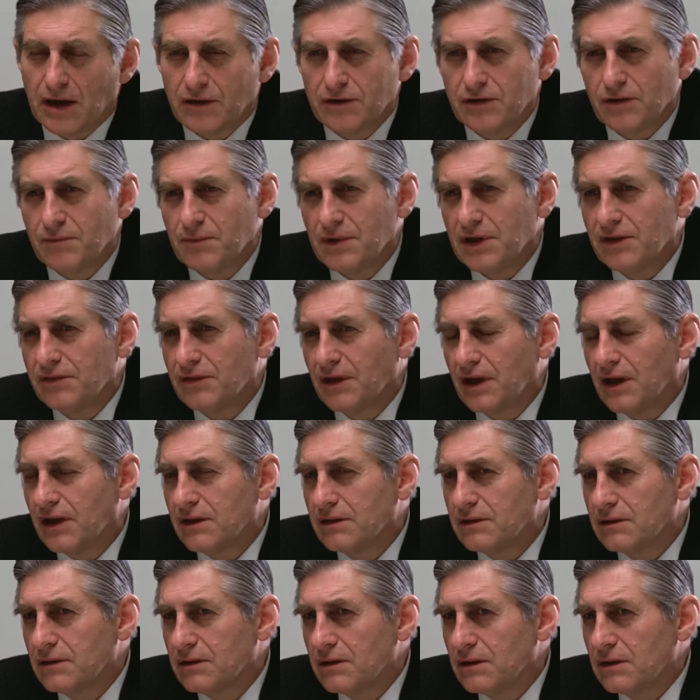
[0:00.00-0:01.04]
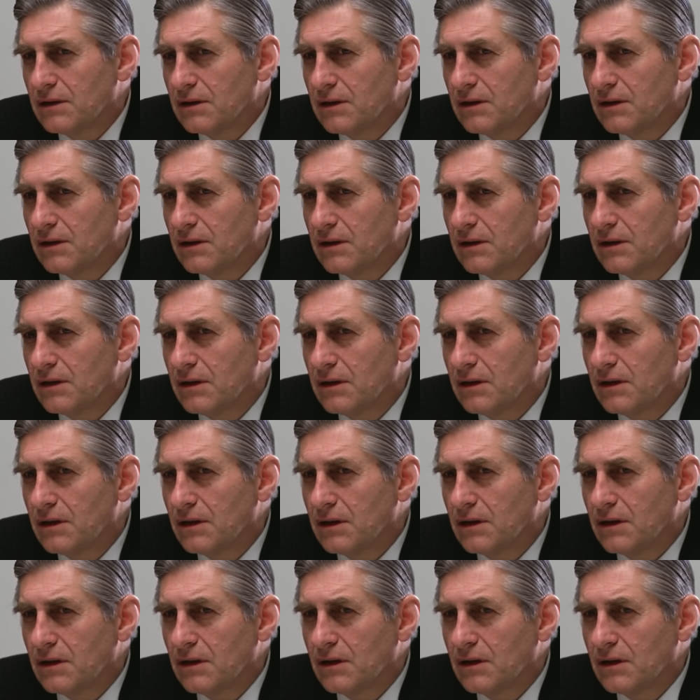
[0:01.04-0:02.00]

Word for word: do you mean that? How can I describe the fact